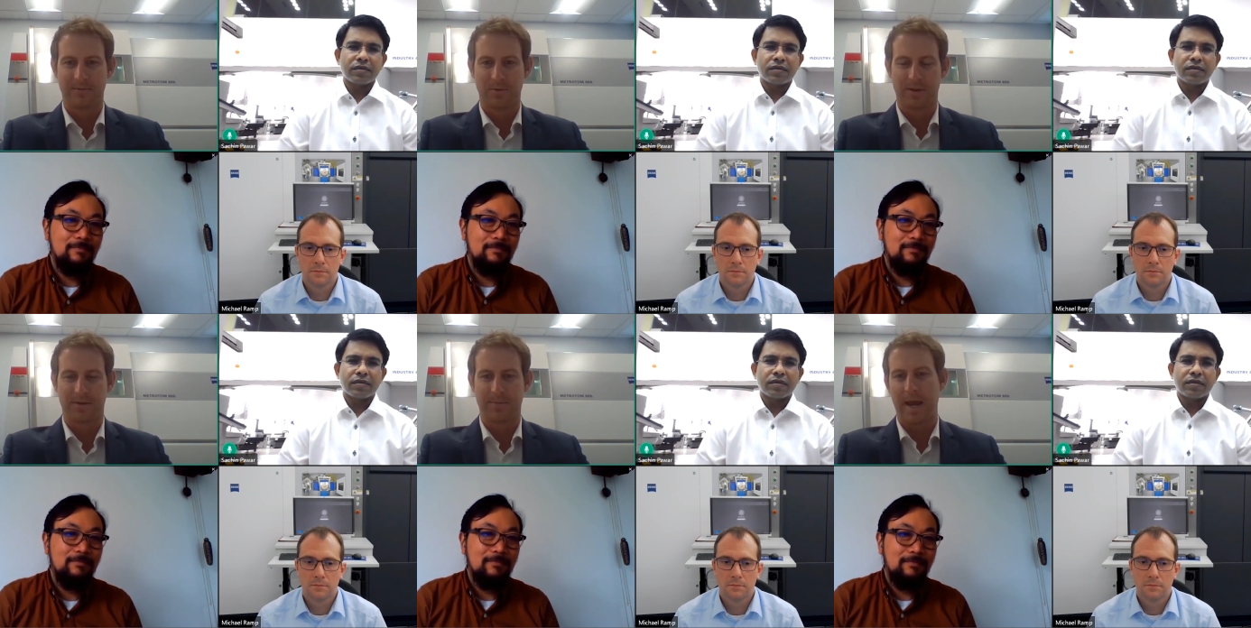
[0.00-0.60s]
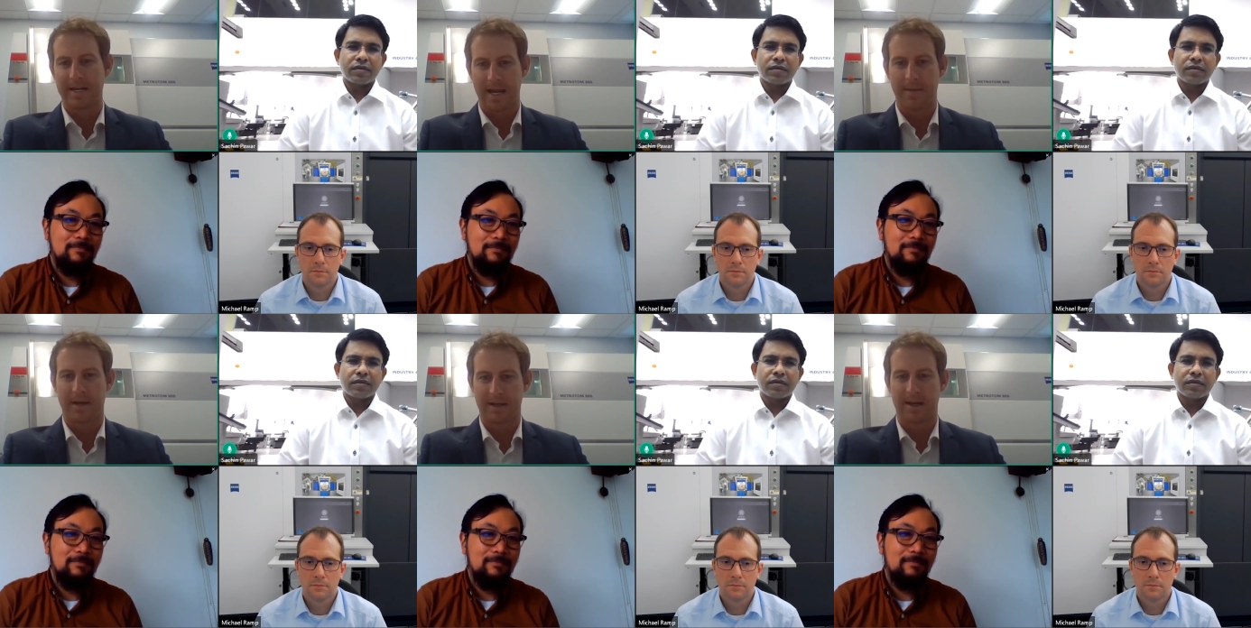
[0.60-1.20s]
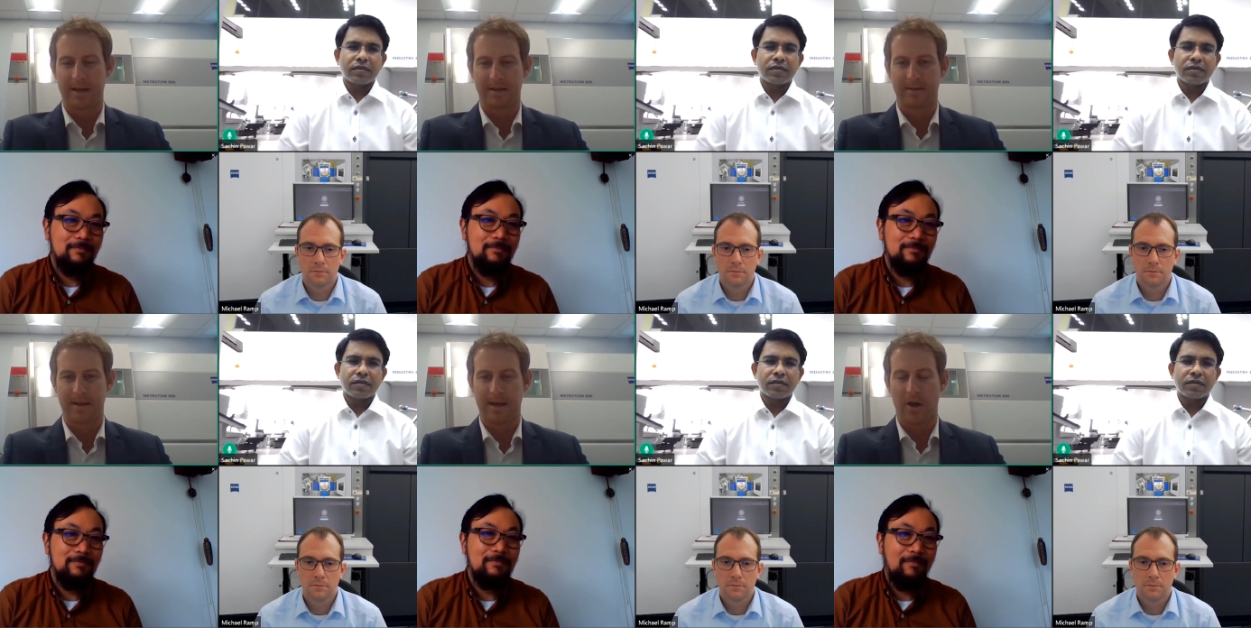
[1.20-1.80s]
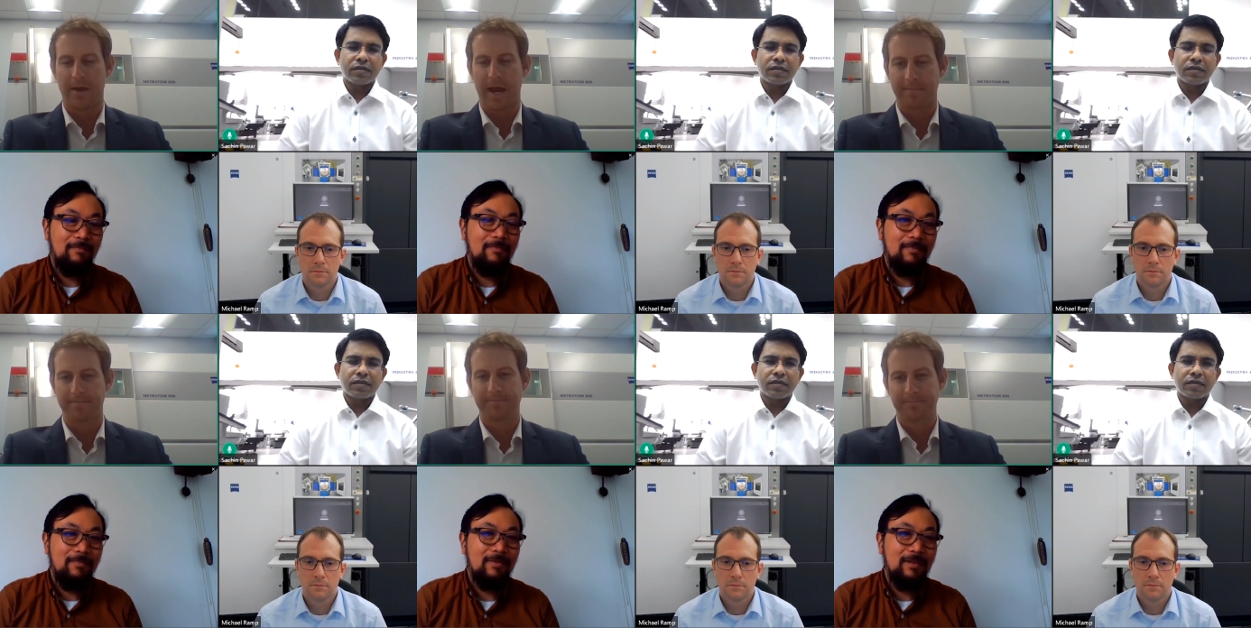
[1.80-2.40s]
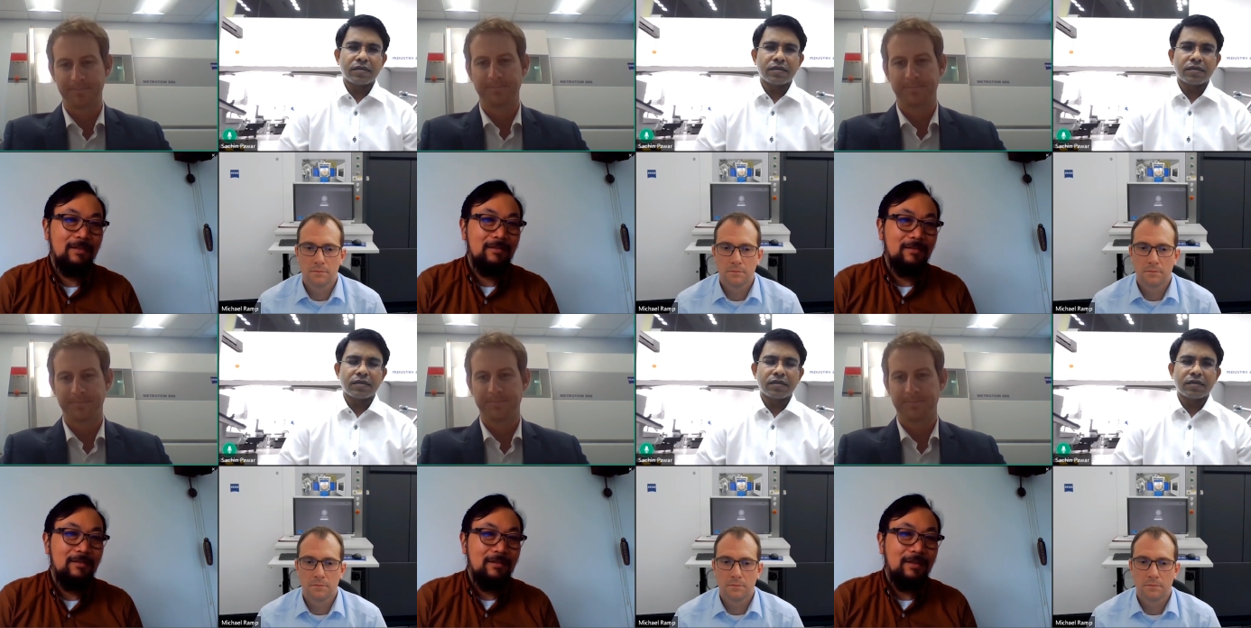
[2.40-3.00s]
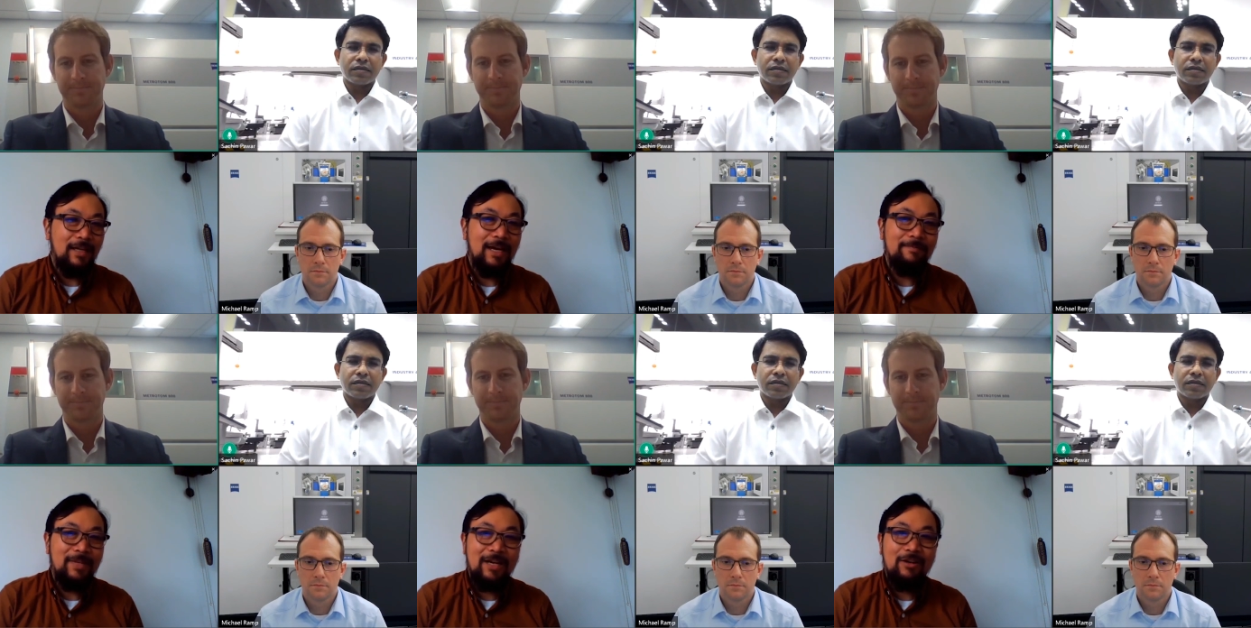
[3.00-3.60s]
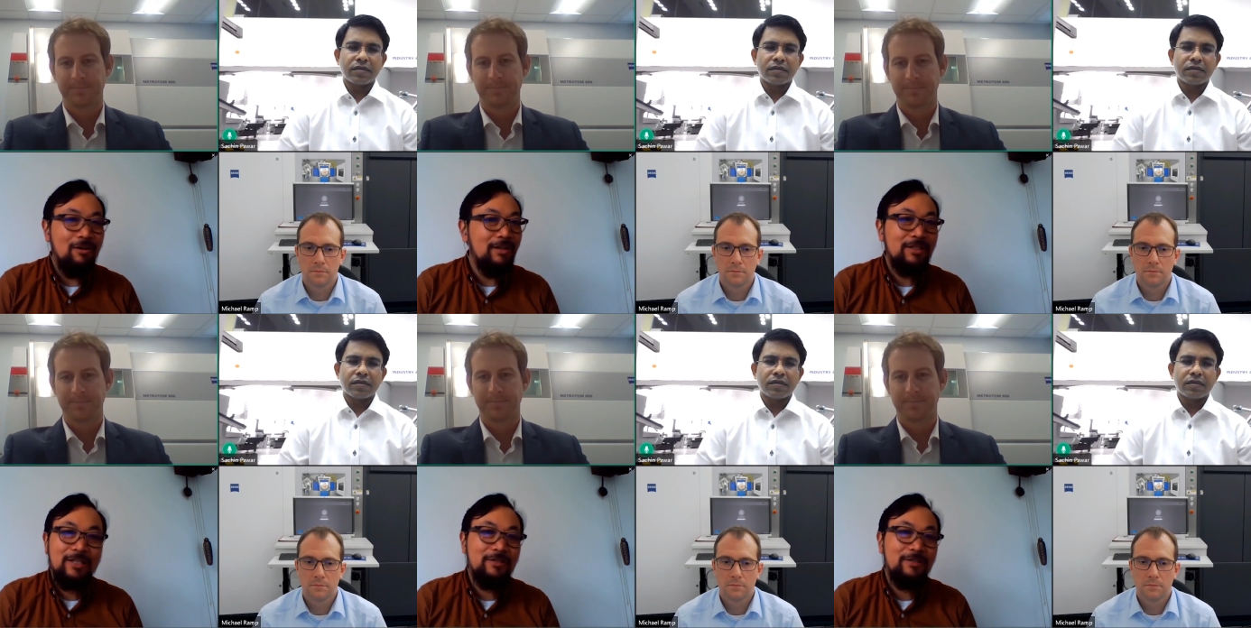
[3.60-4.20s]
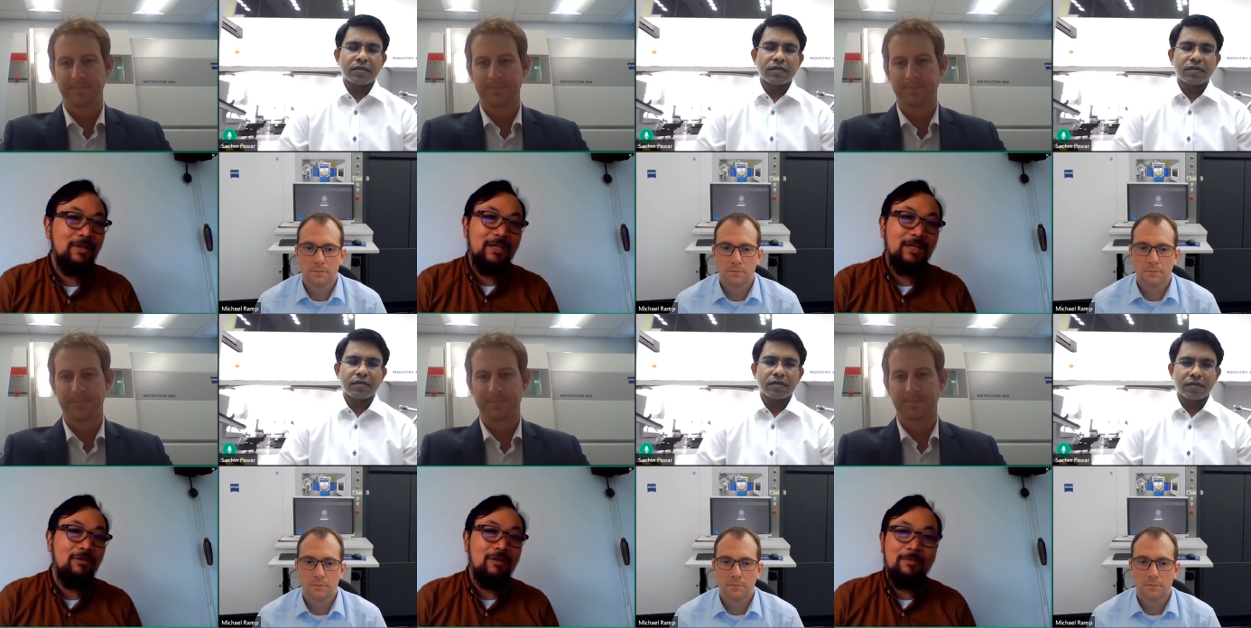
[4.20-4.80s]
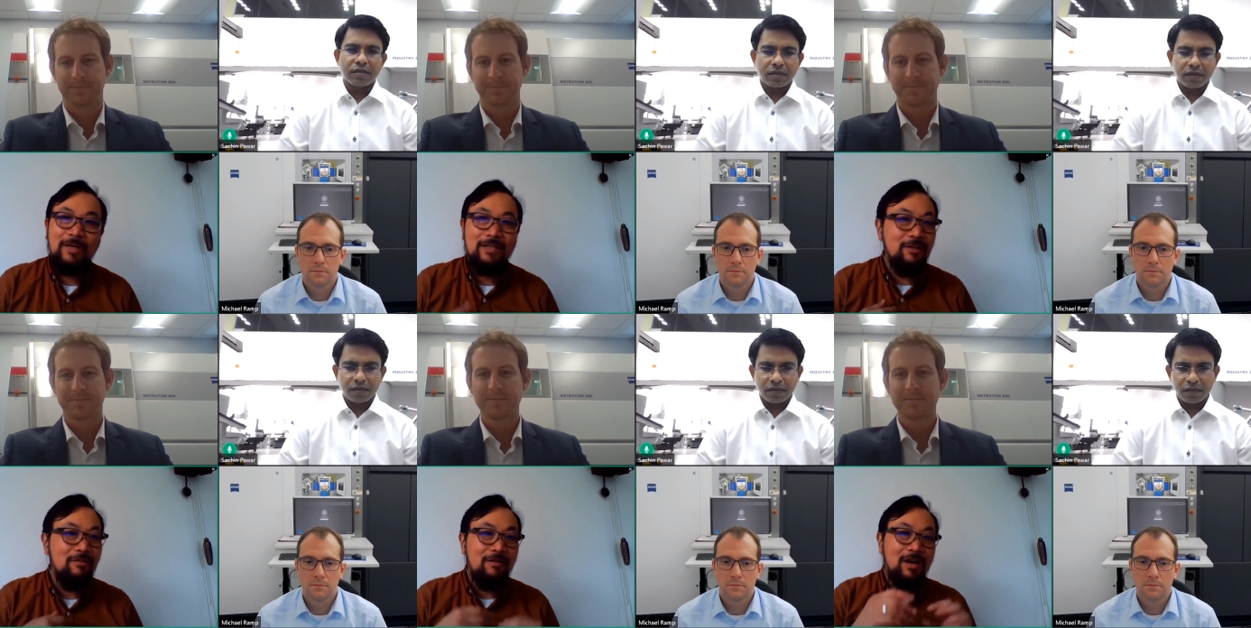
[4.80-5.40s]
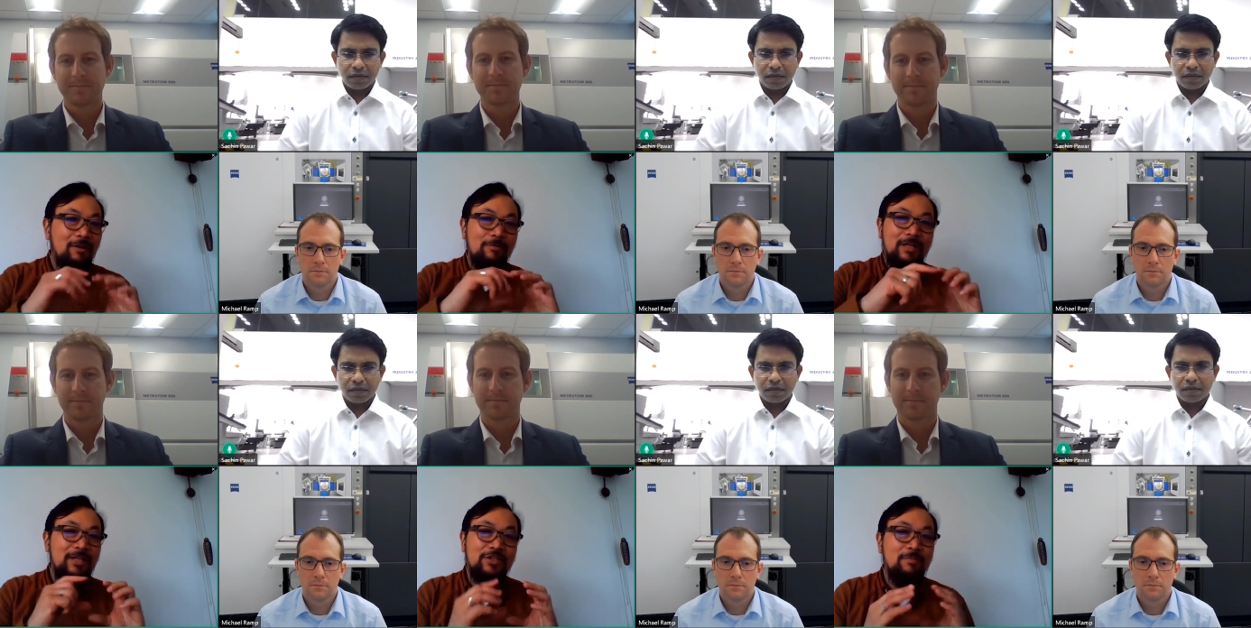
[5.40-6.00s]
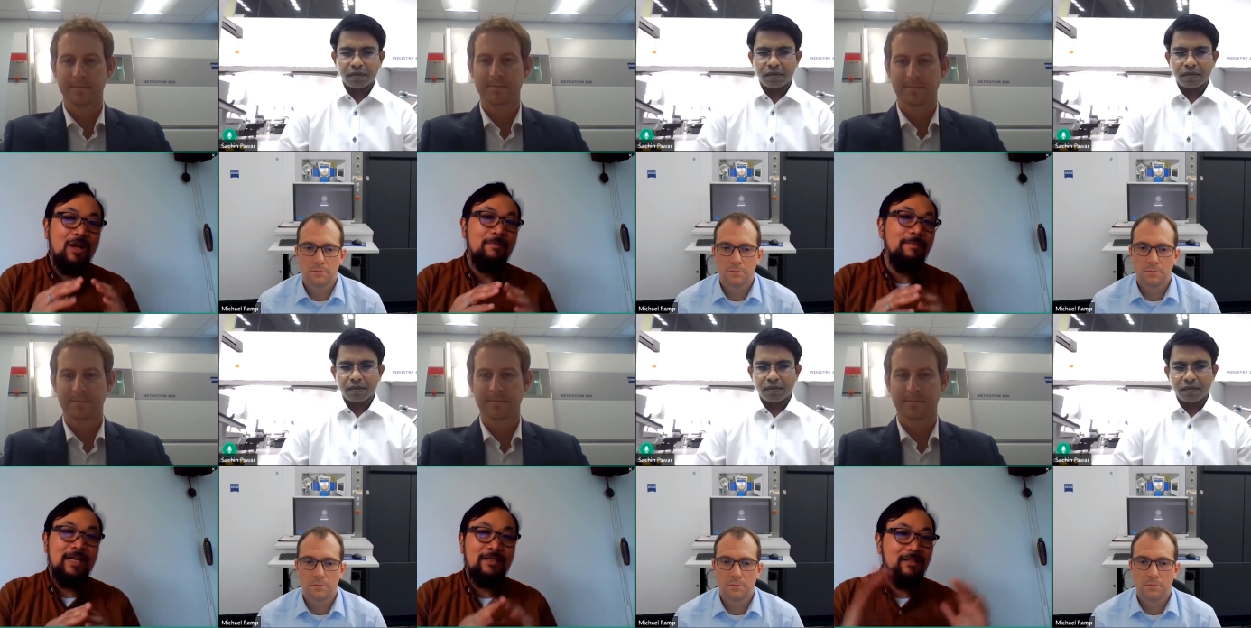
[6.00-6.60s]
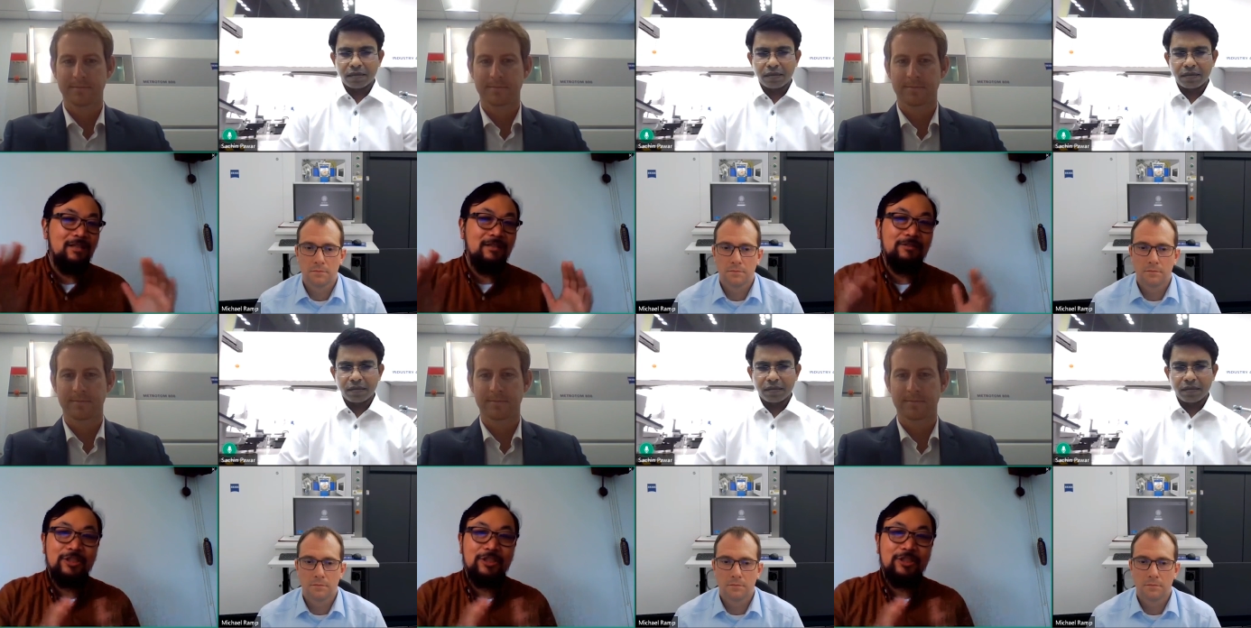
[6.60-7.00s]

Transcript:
Speaker 1: with the pandemic and, and all that.
Speaker 2: Yeah, yeah, no, it's it's really cool that we can do our really small bit to